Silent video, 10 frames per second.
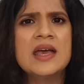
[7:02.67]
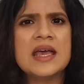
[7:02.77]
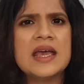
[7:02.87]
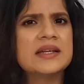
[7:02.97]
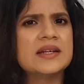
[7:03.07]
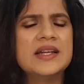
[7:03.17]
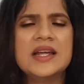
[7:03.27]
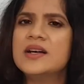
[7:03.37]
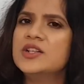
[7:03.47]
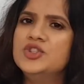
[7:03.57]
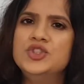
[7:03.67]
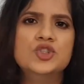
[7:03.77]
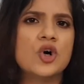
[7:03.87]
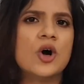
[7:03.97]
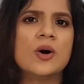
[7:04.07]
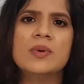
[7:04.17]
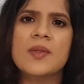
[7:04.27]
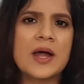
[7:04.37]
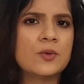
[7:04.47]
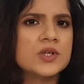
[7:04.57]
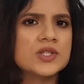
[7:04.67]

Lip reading: It did a job that was